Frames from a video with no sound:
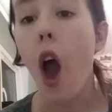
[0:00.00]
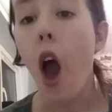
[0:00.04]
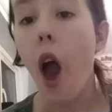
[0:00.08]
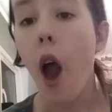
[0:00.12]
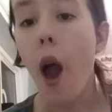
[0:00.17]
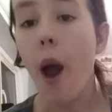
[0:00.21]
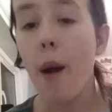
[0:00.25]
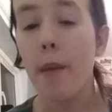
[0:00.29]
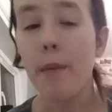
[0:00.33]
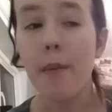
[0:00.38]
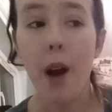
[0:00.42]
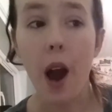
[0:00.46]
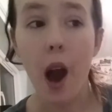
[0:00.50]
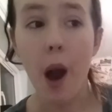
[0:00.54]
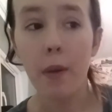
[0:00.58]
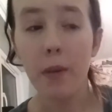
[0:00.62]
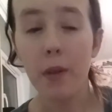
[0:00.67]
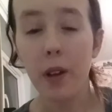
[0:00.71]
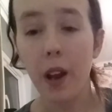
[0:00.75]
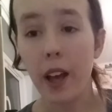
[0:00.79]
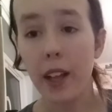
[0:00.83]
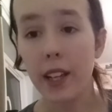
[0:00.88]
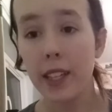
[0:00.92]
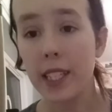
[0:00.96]
I
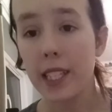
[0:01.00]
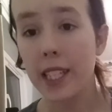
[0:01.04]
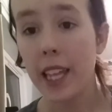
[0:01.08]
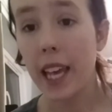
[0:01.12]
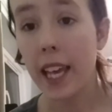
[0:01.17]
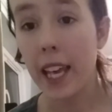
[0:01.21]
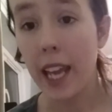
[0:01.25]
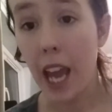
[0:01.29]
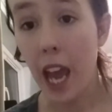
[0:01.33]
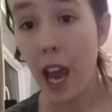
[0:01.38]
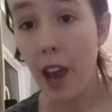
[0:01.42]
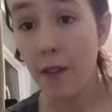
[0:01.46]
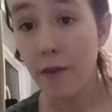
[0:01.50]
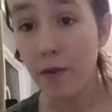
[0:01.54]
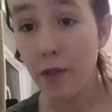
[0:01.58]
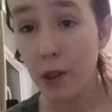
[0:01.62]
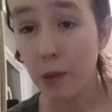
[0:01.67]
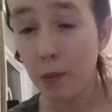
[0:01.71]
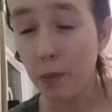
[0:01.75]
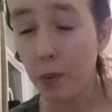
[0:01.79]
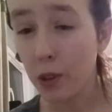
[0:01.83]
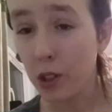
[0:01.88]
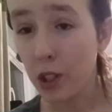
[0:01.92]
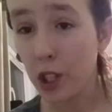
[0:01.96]
would like to thank
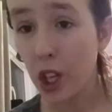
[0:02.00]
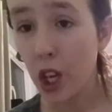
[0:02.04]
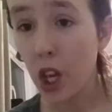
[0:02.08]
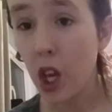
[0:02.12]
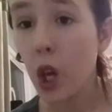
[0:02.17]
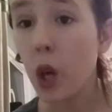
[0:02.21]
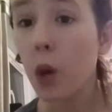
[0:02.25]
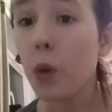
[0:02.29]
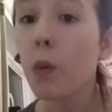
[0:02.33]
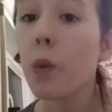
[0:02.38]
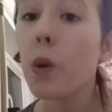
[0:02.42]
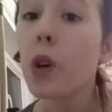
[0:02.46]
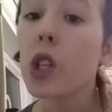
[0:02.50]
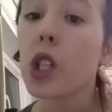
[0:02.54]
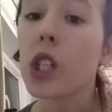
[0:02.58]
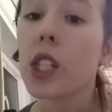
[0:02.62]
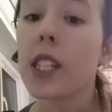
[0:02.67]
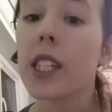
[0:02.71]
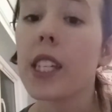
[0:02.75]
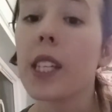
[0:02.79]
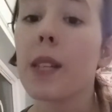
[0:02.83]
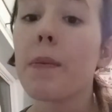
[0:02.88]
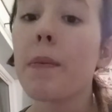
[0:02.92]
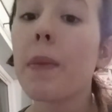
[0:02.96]
everybody who
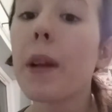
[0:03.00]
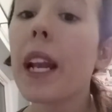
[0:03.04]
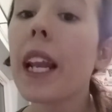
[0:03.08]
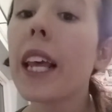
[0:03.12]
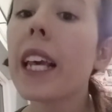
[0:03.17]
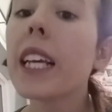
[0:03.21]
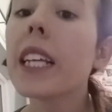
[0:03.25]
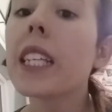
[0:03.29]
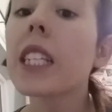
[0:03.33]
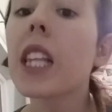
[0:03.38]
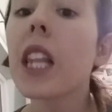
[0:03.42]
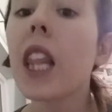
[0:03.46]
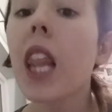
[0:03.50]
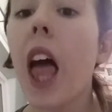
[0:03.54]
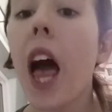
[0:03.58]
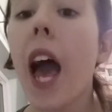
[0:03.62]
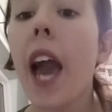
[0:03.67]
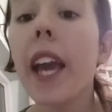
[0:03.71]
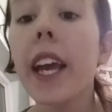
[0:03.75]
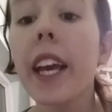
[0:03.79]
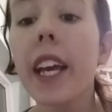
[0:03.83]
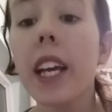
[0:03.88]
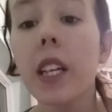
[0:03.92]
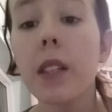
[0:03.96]
watches this. Please
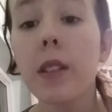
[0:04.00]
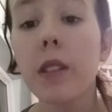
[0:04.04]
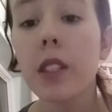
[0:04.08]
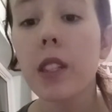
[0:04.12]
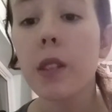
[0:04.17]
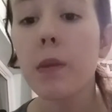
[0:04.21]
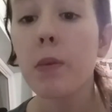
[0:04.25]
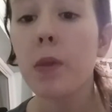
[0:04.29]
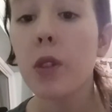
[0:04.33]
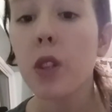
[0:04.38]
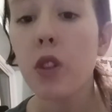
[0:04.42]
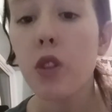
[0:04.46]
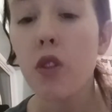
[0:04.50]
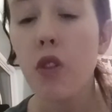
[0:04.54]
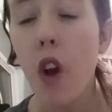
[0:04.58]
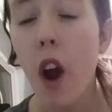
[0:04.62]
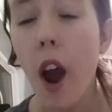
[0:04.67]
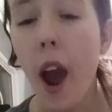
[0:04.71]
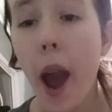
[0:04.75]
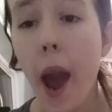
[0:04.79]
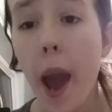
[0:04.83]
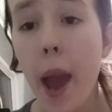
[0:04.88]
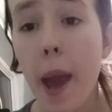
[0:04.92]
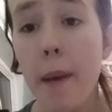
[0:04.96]
like and
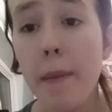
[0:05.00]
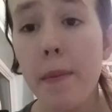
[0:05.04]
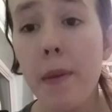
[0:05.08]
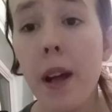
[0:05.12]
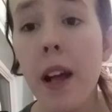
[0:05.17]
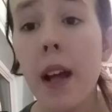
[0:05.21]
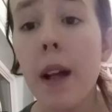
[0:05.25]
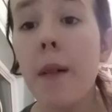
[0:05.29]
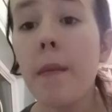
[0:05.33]
subscribe.